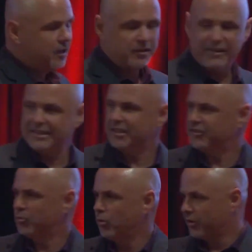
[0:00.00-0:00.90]
If that
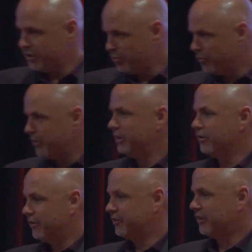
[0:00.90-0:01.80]
doesn't work, you won't be here
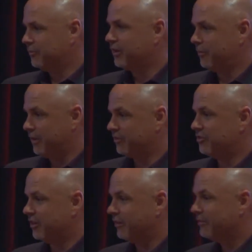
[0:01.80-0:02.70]
the same time next
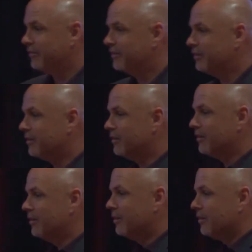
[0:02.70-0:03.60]
year.
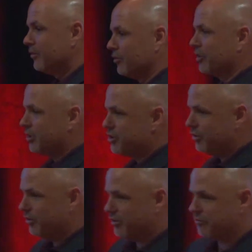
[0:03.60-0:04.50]
They'll schedule
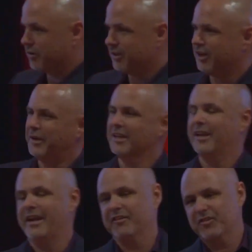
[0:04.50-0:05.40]
you at the front. And I'm not going
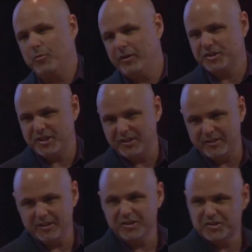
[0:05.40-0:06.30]
to ask you what Gina
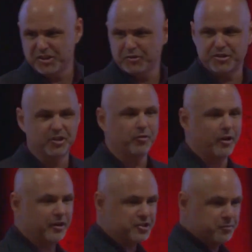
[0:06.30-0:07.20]
did, because you know she
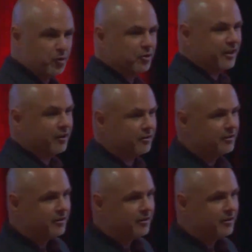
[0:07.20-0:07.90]
cried, she broke down.